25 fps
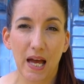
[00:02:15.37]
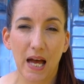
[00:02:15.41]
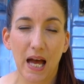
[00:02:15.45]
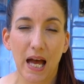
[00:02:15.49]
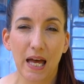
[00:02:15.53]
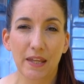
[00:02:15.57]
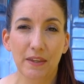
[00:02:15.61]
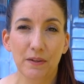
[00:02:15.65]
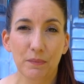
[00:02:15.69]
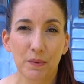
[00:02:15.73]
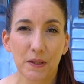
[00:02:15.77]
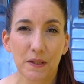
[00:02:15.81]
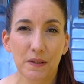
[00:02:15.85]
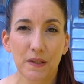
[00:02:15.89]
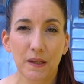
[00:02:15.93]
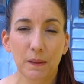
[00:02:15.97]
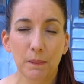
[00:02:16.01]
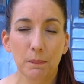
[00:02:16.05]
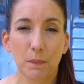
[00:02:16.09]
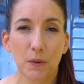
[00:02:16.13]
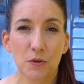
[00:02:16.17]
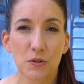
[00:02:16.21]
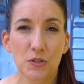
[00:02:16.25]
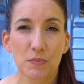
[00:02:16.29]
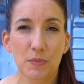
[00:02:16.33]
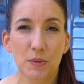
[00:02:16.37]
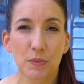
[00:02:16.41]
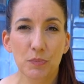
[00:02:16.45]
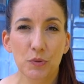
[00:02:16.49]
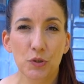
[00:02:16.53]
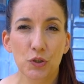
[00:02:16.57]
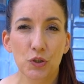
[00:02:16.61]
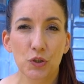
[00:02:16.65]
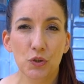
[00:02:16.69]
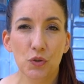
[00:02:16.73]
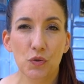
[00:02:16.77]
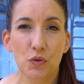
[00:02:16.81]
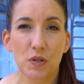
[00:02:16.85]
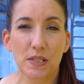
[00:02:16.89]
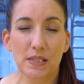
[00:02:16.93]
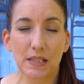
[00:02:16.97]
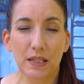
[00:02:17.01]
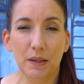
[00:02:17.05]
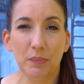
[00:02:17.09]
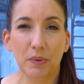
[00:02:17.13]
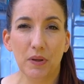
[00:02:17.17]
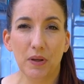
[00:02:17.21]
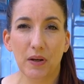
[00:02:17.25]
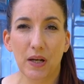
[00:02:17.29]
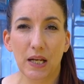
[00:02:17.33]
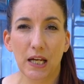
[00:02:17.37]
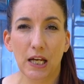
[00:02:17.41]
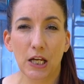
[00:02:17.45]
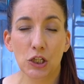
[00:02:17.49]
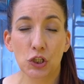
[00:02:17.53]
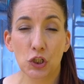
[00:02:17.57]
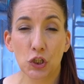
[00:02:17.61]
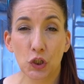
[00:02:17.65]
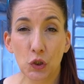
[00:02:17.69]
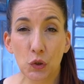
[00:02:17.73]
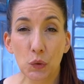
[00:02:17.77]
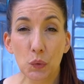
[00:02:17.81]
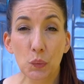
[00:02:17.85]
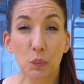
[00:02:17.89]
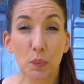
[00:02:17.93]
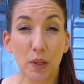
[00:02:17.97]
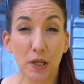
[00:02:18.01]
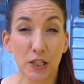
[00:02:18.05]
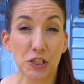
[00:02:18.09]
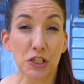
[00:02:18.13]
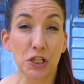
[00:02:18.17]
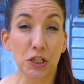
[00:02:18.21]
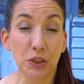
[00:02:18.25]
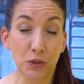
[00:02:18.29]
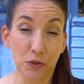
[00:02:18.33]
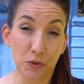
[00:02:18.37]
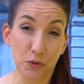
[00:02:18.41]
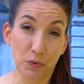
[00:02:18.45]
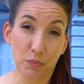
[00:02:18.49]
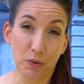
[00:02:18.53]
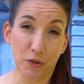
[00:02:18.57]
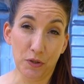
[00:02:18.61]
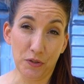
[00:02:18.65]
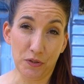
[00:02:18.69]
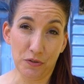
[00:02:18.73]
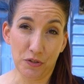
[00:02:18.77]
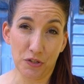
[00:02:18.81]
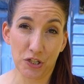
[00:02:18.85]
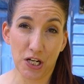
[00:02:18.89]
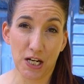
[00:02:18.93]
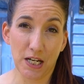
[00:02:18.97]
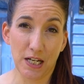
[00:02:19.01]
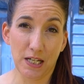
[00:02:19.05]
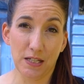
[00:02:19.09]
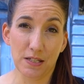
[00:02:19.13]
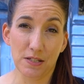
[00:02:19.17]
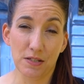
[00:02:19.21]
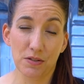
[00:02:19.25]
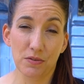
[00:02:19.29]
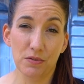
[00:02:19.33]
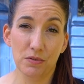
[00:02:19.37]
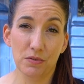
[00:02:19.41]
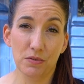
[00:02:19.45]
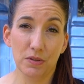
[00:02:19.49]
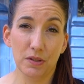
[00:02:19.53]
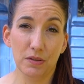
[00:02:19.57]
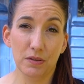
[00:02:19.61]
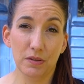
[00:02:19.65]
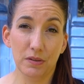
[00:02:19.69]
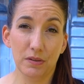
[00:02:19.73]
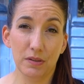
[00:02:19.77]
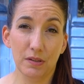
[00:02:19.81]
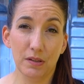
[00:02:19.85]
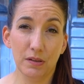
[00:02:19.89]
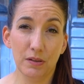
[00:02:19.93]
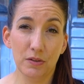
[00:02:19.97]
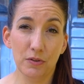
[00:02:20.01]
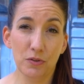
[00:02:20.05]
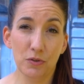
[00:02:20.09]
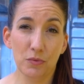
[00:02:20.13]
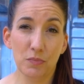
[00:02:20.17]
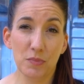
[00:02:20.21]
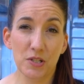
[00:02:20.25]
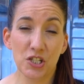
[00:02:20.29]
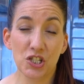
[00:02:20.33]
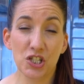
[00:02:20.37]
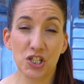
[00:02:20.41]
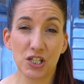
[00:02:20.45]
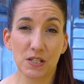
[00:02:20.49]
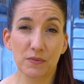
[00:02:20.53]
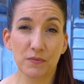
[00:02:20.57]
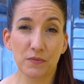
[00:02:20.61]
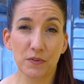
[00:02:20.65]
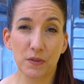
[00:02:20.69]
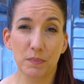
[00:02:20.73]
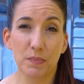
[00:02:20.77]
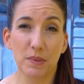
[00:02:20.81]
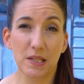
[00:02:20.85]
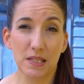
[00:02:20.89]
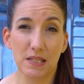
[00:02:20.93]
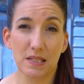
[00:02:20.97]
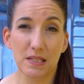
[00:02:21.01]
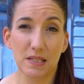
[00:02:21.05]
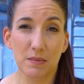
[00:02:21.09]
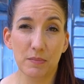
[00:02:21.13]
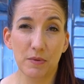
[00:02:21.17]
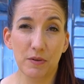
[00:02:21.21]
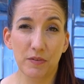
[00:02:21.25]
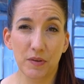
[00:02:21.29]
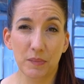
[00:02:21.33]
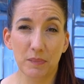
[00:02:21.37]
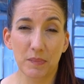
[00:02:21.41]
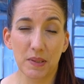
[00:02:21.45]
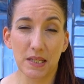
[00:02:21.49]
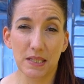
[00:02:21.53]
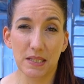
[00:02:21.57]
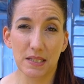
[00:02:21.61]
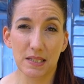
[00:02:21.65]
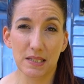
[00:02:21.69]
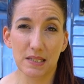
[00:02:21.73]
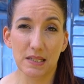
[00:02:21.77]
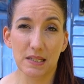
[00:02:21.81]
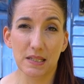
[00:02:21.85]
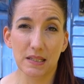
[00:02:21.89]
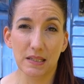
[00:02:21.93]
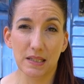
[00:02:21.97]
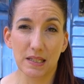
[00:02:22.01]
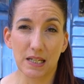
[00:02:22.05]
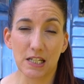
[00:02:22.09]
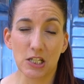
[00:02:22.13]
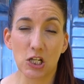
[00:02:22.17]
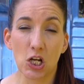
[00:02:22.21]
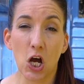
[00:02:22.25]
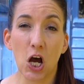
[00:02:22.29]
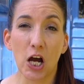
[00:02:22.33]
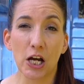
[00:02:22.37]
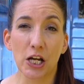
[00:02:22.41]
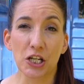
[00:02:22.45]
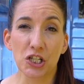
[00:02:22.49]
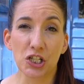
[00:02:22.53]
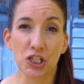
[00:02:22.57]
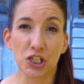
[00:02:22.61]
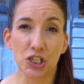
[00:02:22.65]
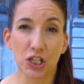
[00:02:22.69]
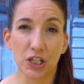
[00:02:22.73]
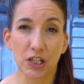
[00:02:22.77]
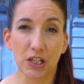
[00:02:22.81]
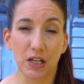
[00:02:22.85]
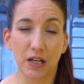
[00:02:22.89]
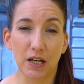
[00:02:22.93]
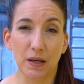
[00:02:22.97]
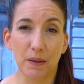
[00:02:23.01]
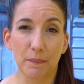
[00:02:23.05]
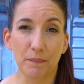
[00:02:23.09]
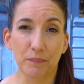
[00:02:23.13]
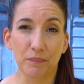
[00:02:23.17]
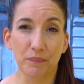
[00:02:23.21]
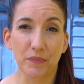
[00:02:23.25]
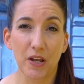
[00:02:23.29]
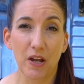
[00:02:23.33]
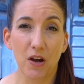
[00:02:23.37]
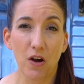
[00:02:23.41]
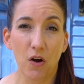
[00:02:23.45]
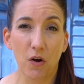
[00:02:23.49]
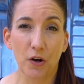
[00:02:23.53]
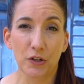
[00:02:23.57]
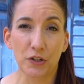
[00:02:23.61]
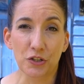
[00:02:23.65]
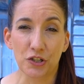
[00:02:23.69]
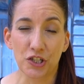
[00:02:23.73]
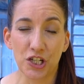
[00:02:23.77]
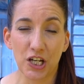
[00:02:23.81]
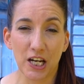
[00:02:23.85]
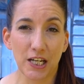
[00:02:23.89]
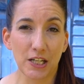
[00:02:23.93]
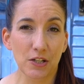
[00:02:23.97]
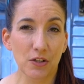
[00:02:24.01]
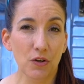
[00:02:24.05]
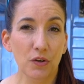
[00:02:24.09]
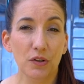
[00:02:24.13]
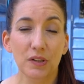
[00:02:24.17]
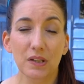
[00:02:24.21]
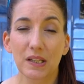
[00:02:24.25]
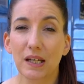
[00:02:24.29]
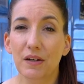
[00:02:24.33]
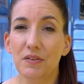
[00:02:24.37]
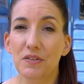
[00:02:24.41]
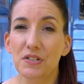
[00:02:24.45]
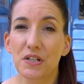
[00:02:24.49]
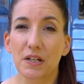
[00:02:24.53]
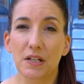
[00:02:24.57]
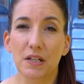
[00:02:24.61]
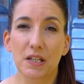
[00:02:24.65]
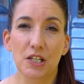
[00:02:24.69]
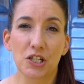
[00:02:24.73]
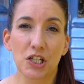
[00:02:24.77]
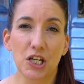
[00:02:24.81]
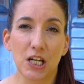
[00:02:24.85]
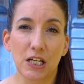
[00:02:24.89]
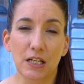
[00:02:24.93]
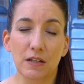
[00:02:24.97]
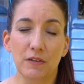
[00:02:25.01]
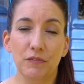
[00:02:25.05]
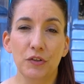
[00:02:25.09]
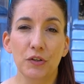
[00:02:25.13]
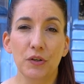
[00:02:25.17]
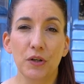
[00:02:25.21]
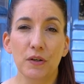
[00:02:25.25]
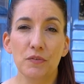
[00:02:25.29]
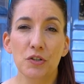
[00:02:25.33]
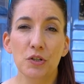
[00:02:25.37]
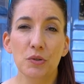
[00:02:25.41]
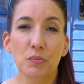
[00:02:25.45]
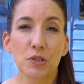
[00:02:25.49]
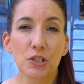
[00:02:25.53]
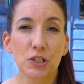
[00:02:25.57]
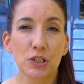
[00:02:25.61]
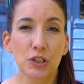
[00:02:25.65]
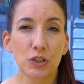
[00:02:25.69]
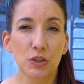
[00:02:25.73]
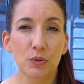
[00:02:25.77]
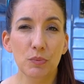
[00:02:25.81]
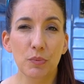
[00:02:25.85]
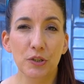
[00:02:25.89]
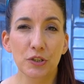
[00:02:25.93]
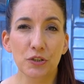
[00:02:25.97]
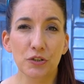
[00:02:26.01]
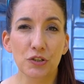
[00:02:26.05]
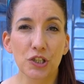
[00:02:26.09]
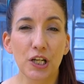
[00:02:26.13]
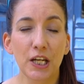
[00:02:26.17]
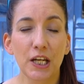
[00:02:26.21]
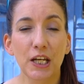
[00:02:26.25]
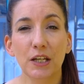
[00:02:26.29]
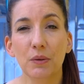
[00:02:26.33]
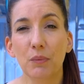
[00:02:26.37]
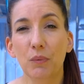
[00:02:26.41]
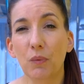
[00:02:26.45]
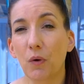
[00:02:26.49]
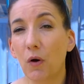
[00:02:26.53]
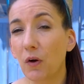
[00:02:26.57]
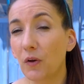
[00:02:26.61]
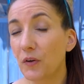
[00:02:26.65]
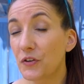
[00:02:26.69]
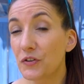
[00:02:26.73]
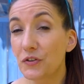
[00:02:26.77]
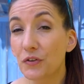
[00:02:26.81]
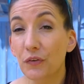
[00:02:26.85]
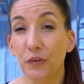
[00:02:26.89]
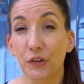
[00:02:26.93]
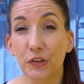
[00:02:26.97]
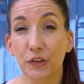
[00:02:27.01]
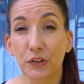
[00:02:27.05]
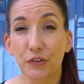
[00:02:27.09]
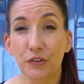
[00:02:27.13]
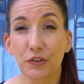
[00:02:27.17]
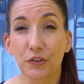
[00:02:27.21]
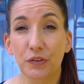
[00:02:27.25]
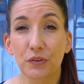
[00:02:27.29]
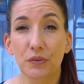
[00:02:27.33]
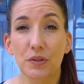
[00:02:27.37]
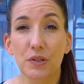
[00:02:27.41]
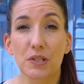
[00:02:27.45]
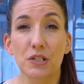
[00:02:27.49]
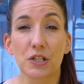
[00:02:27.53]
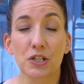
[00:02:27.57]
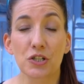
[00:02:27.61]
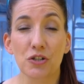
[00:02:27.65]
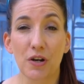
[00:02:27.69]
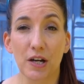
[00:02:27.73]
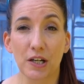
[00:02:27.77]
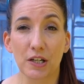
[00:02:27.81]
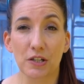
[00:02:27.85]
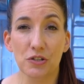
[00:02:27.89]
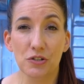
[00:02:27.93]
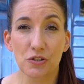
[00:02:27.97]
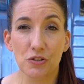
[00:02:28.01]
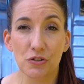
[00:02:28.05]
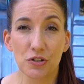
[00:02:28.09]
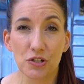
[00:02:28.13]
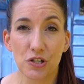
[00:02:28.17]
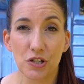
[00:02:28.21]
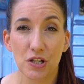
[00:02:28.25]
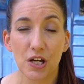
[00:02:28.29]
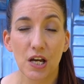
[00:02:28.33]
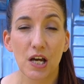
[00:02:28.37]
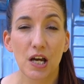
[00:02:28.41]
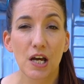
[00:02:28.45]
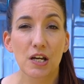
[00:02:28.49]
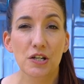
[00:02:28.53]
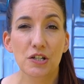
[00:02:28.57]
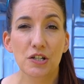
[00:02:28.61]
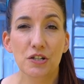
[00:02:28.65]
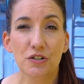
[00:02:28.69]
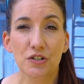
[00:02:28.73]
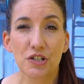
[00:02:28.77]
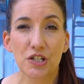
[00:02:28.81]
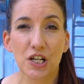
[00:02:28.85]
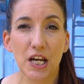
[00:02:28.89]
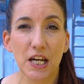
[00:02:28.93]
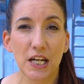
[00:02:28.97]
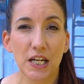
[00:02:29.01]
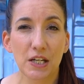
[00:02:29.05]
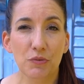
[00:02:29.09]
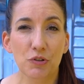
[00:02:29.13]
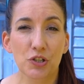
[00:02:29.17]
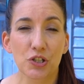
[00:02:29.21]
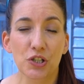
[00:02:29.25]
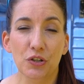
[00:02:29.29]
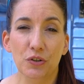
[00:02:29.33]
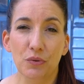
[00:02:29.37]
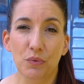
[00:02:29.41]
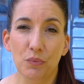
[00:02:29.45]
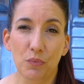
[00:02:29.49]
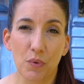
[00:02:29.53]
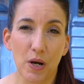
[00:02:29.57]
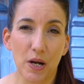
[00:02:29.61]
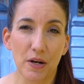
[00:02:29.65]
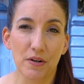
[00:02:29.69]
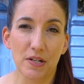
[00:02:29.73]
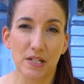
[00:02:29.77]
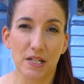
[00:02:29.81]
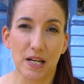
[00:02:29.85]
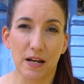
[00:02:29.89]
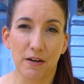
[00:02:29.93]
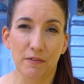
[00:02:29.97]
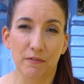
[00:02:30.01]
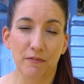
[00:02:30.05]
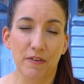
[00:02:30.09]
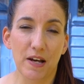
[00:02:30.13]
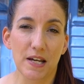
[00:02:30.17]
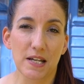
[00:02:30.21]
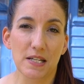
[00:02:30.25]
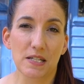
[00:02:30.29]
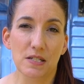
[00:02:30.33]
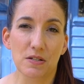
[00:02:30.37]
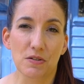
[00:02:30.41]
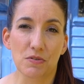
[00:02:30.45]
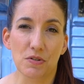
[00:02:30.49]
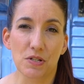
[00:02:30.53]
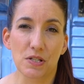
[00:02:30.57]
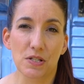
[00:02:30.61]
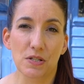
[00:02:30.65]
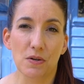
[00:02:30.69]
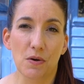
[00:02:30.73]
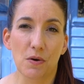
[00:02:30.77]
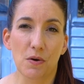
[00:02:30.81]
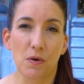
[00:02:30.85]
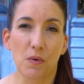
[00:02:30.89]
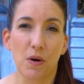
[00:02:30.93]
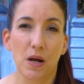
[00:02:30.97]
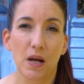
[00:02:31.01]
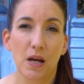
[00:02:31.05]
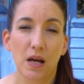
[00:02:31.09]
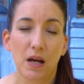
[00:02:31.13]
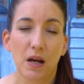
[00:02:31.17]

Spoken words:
And the one thing most people do is they apply too much lube on their chain. So the lube is just for the bits, the moving bits that touch on your chain, not the outside of the chain. If you have too much lube on your chain, all it's going to do is attract dirt to your chain, which is going to wear it down faster. So